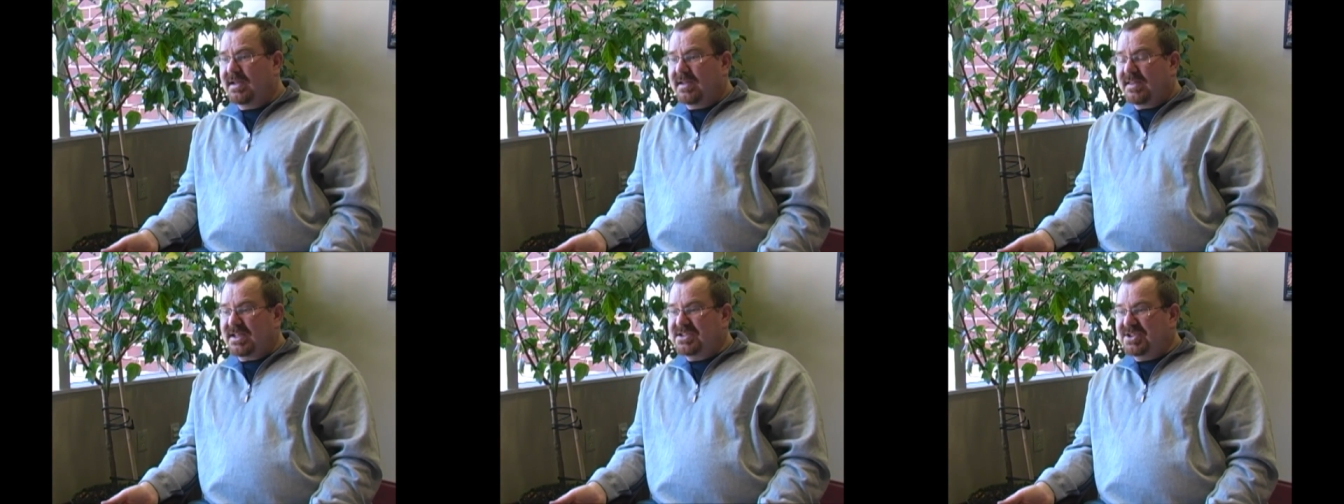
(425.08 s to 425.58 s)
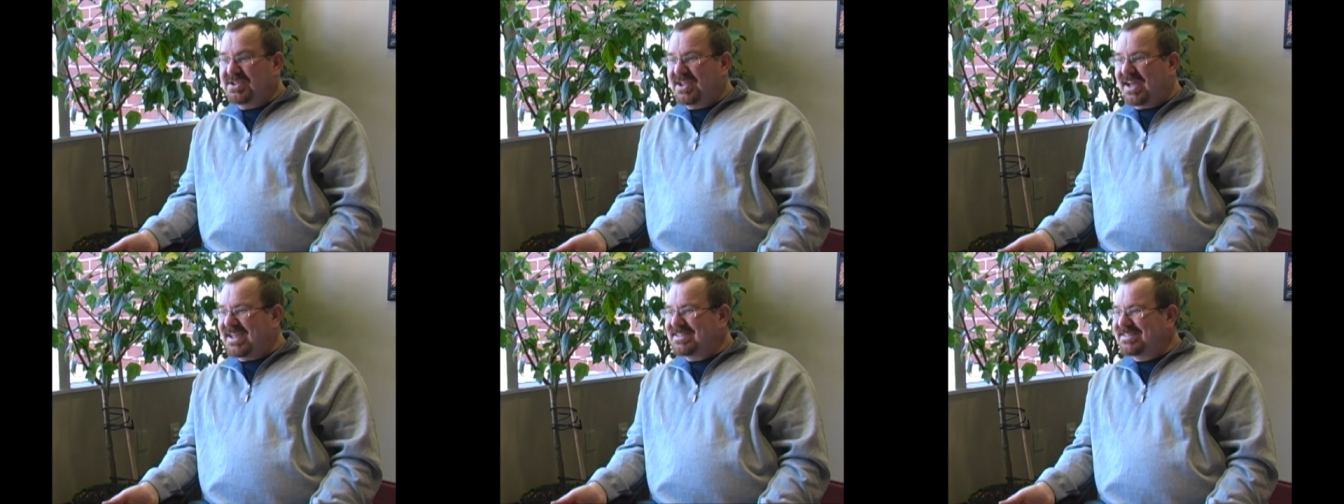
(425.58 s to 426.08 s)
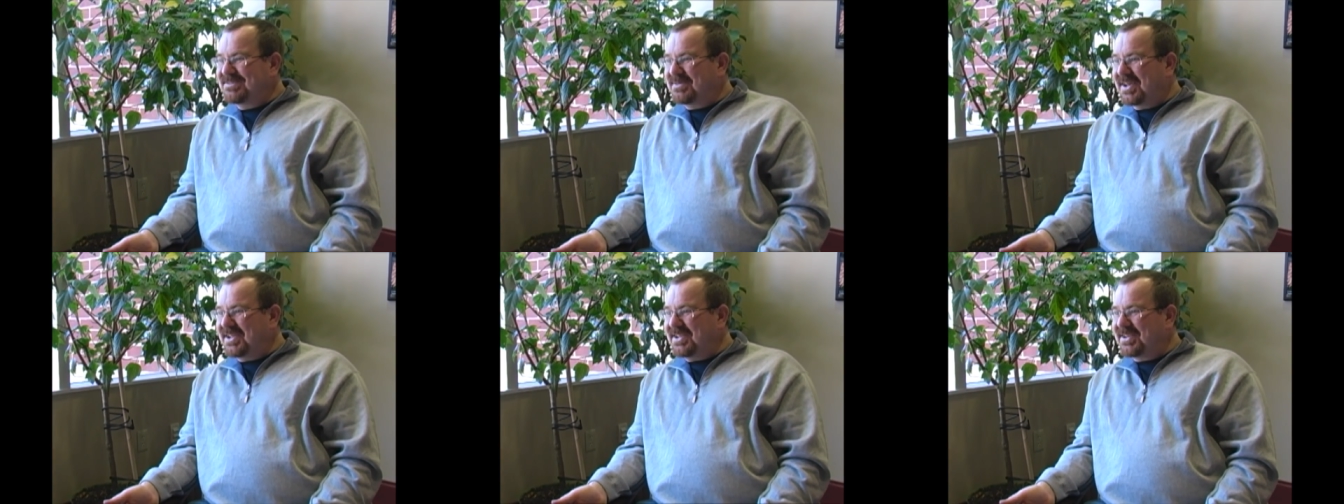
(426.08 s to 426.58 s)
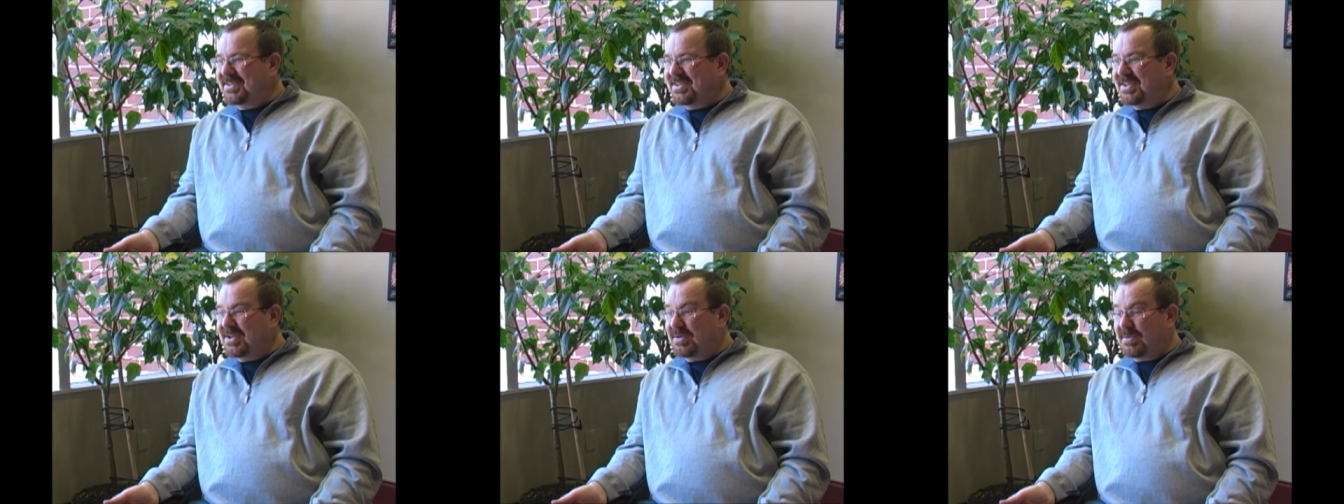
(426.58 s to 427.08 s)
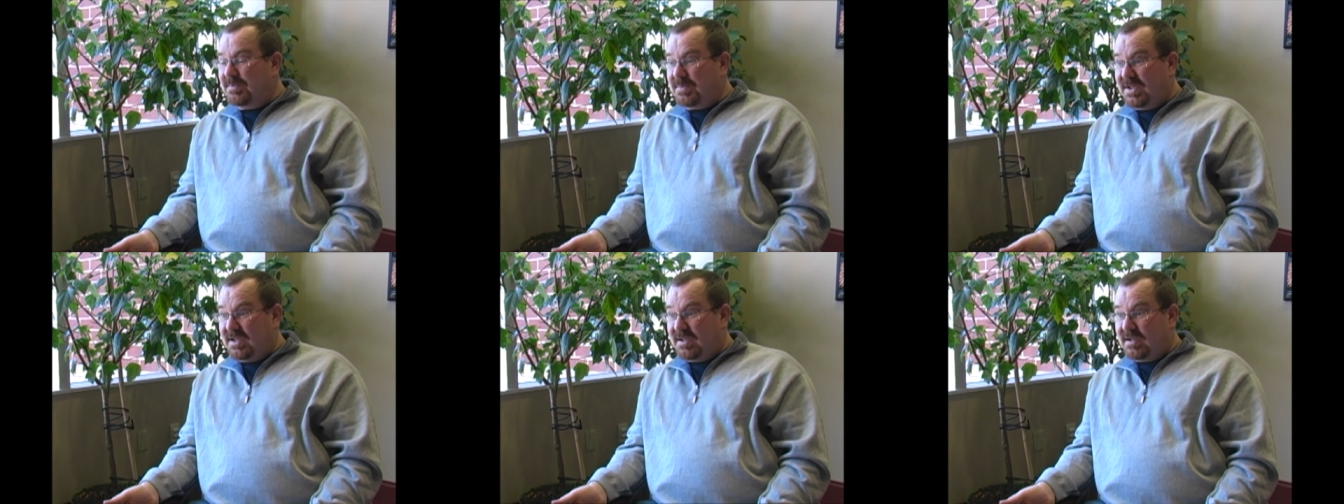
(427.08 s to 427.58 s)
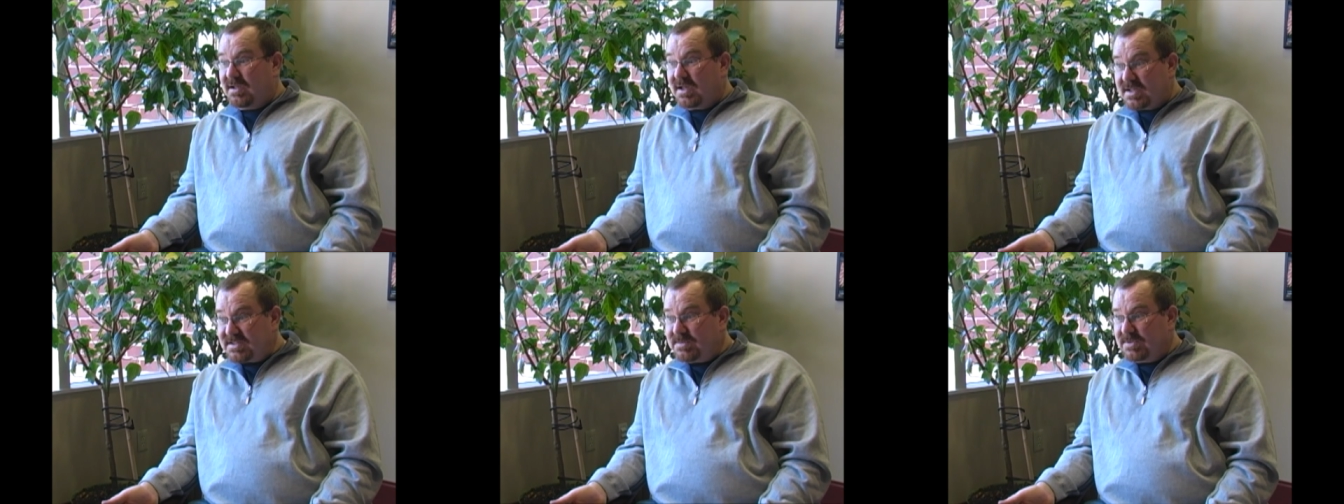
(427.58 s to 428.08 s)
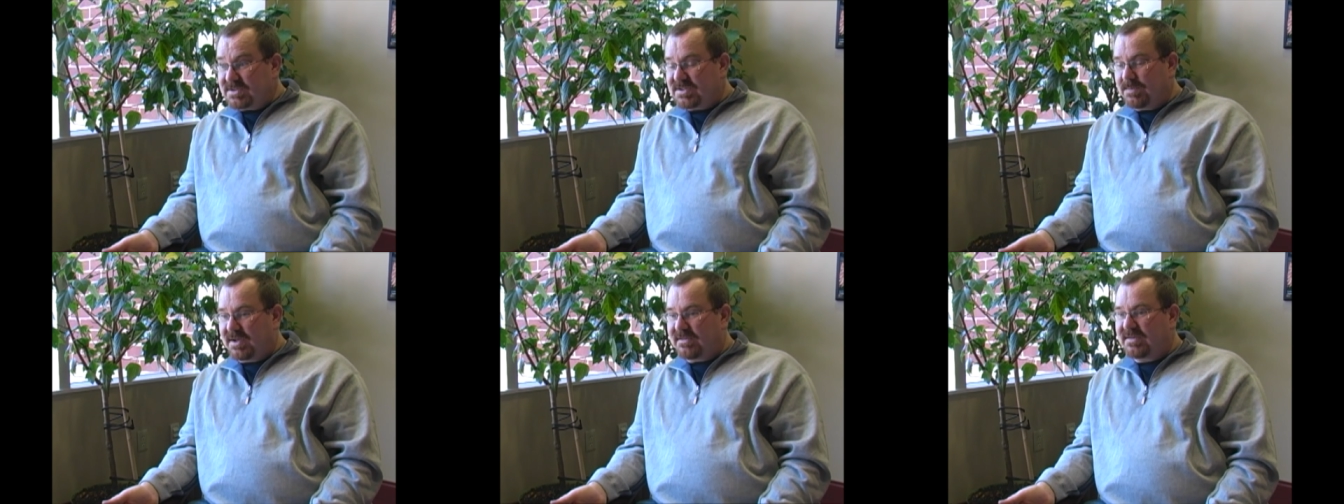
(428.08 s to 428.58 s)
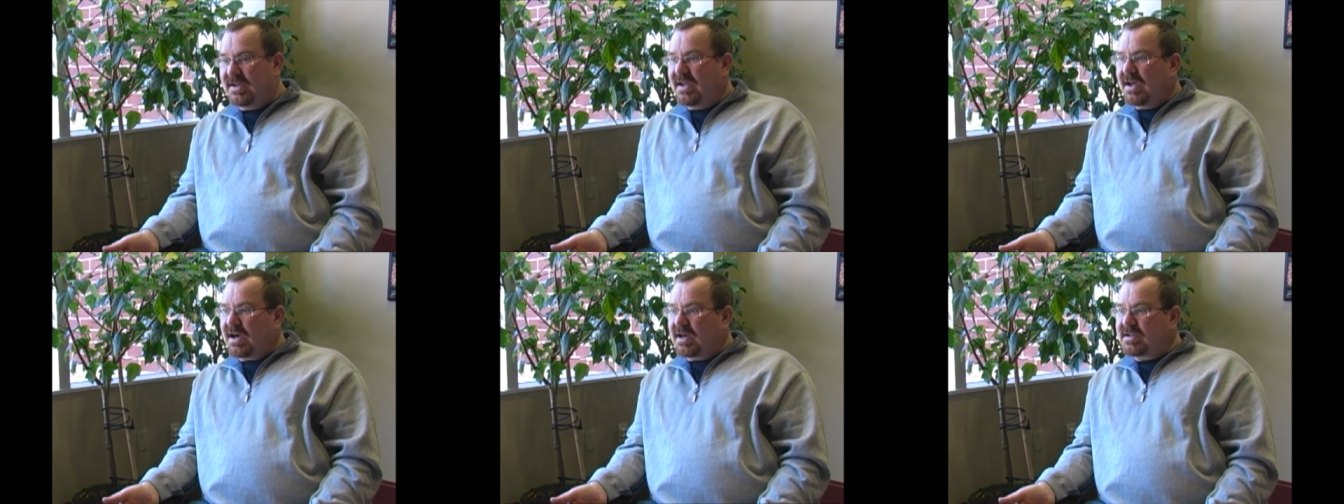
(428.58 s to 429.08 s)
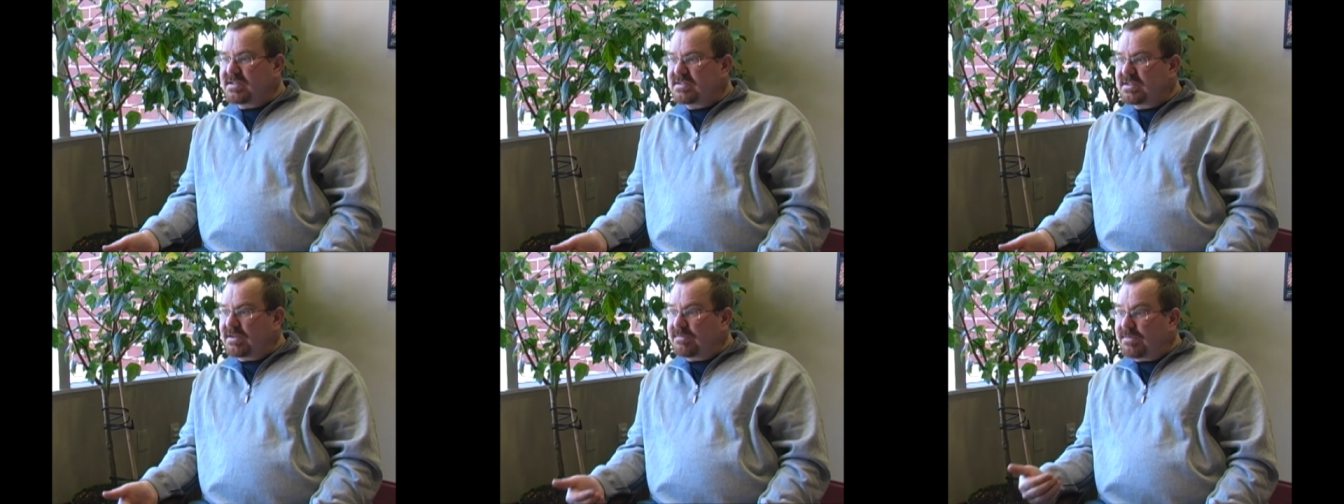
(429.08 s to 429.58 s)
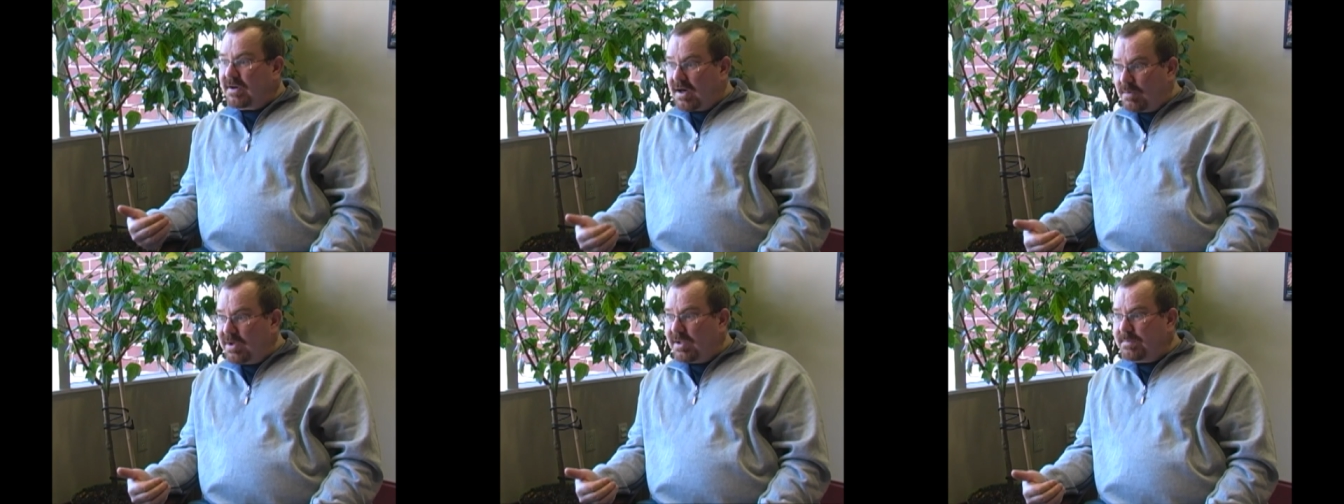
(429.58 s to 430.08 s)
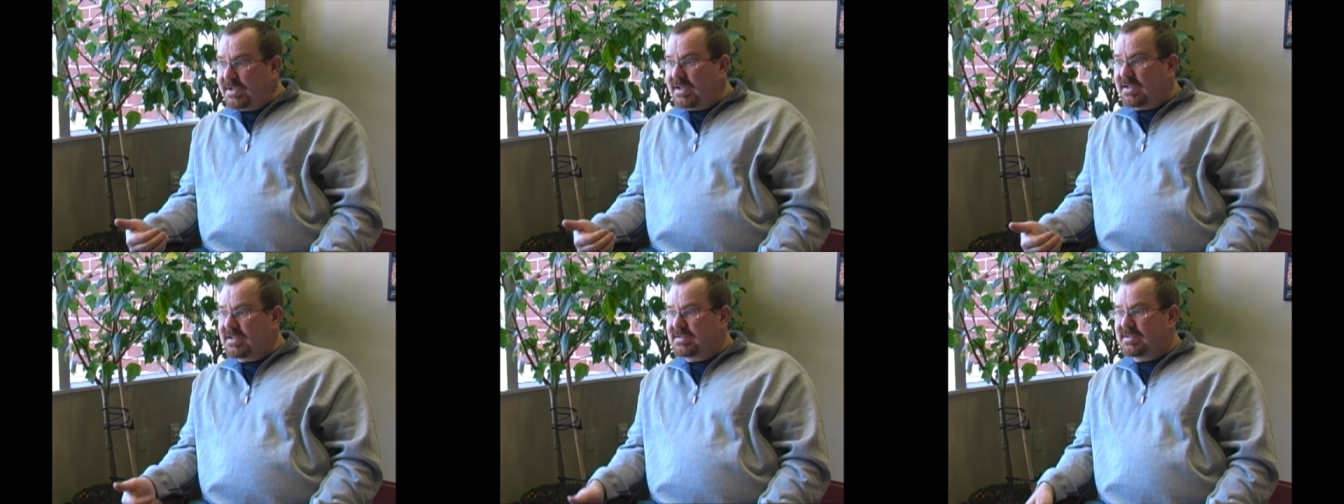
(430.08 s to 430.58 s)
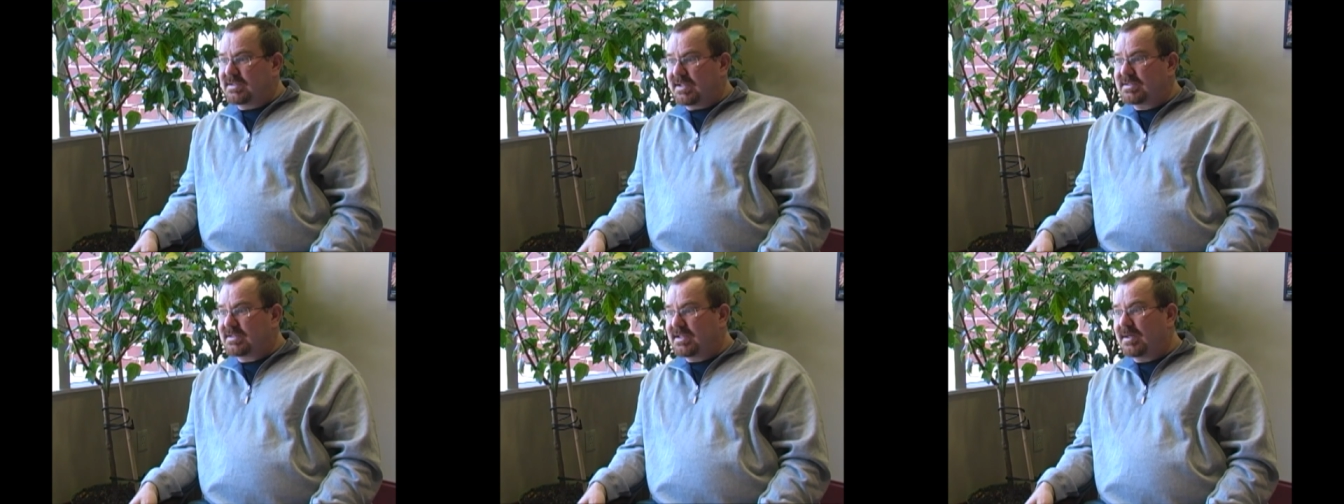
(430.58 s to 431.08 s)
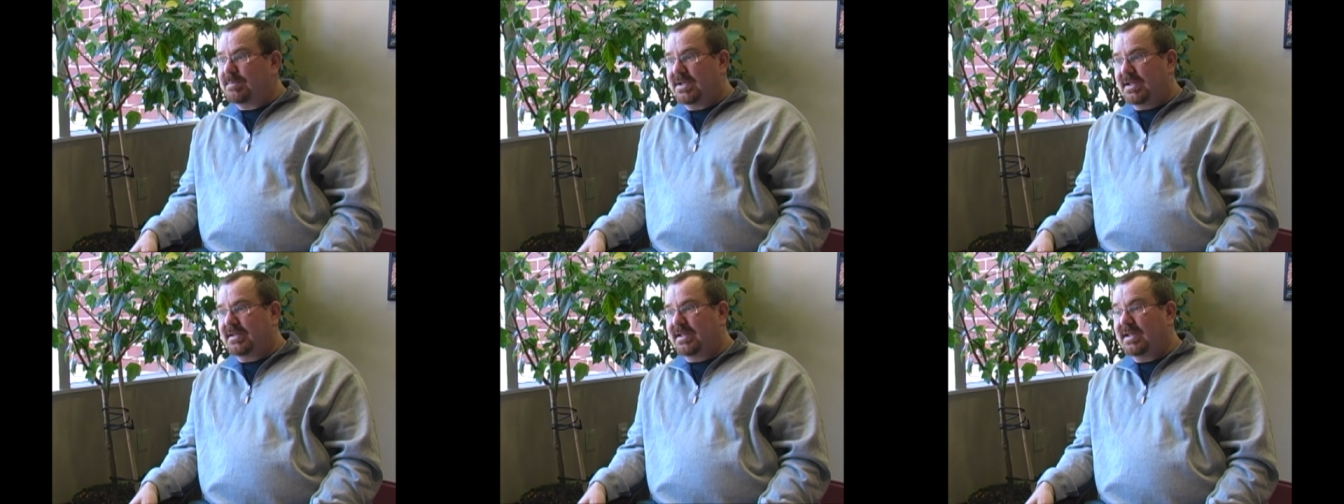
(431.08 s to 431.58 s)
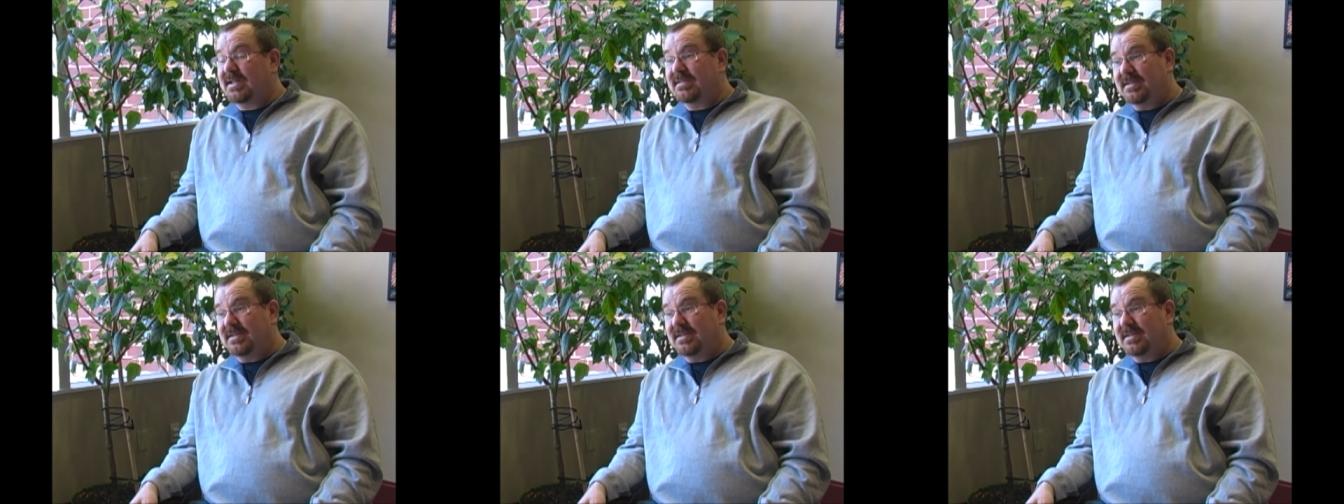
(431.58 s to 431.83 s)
that you guys, while you're, you know, being customers to us, are concerned for our well-being as a, as a company, and that is